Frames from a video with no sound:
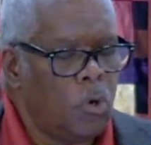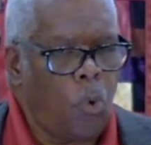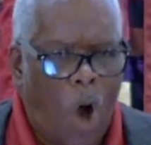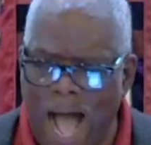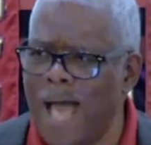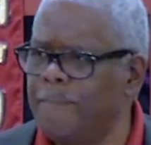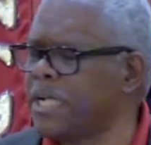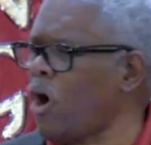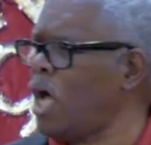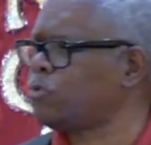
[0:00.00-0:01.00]
Why?
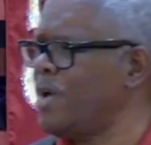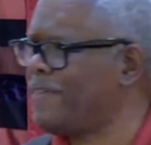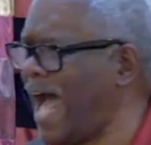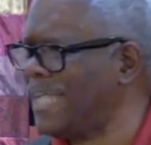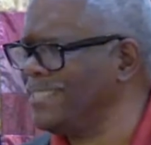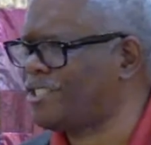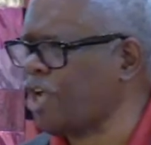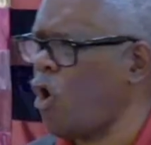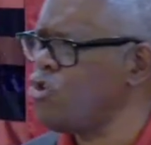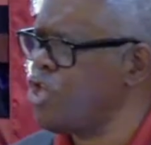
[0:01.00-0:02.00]
Because we've gotten
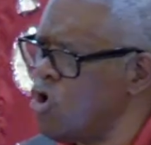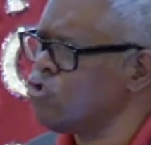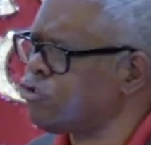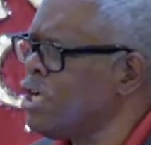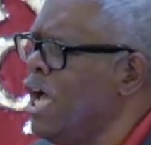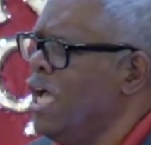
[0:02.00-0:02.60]
so used